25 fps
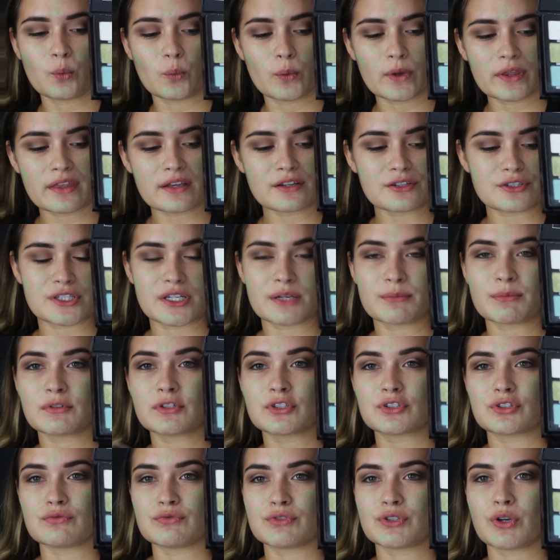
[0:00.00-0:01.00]
With his
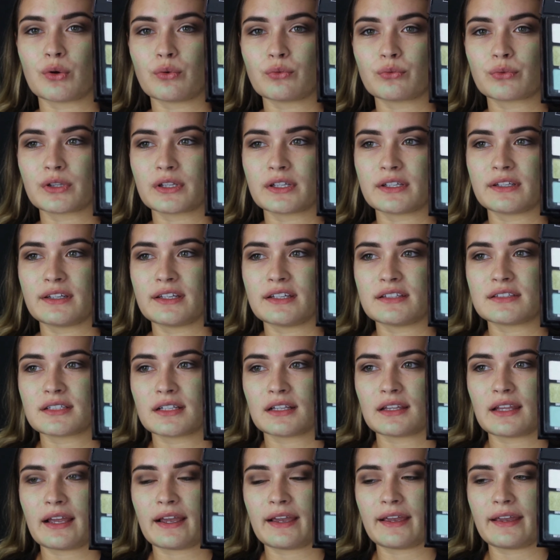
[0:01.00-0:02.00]
shimmers, you don't really need
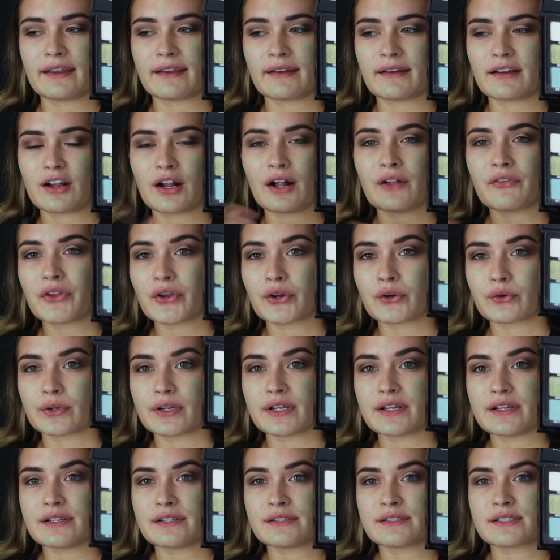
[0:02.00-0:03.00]
to like cut the
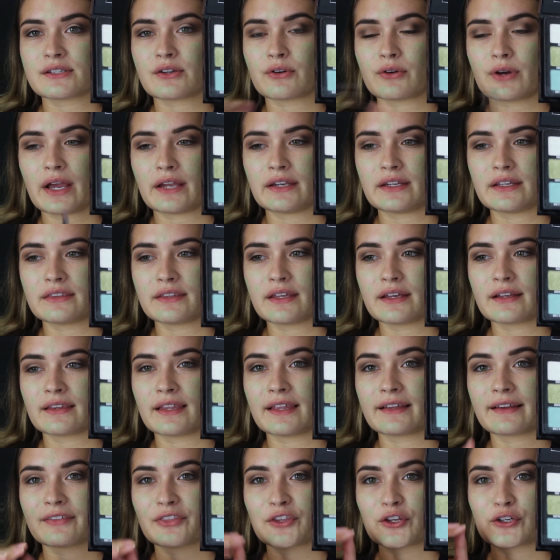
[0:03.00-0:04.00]
crease or anything.
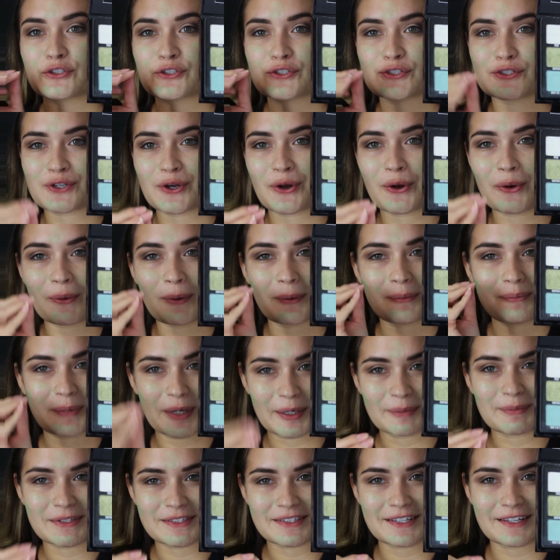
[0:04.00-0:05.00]
Like, they're so
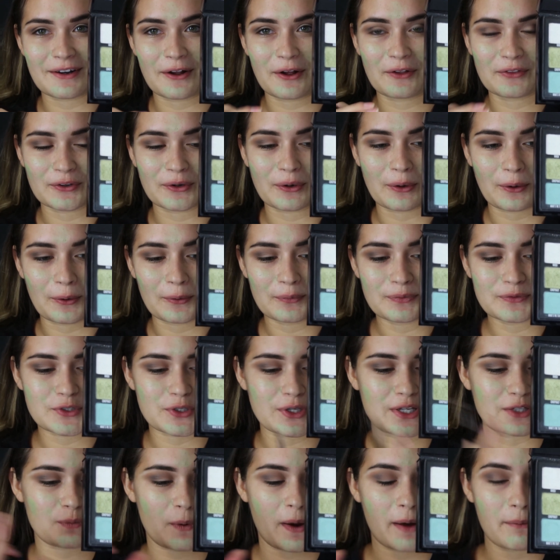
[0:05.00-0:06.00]
pigmented on their own,
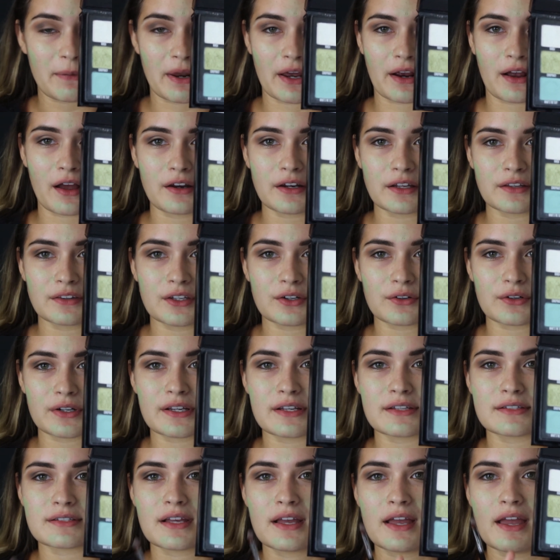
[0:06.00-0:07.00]
so that's why I'm not cutting the
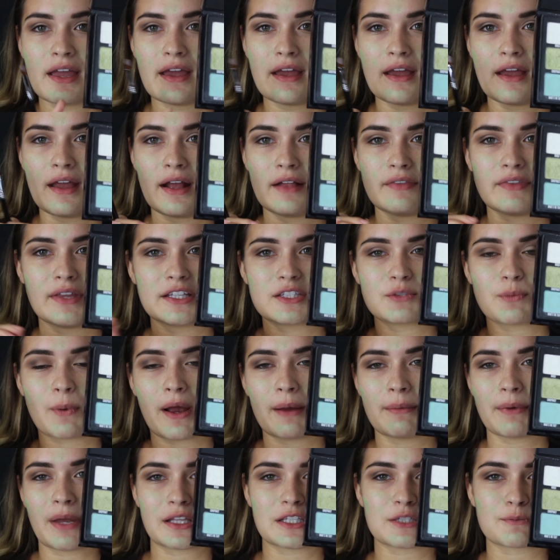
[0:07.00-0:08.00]
crease. and that's
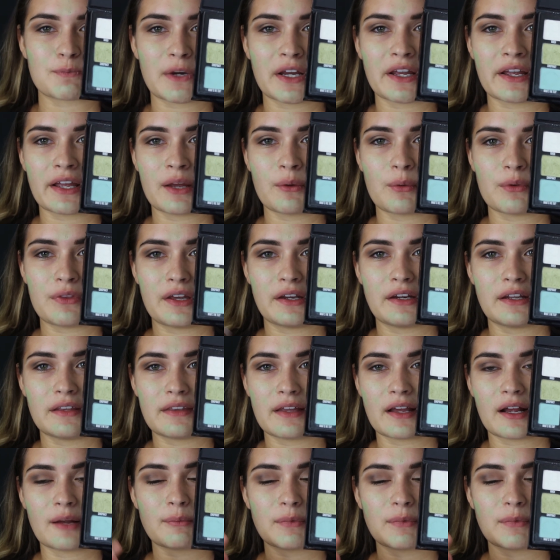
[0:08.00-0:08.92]
why I'm not spraying it with anything.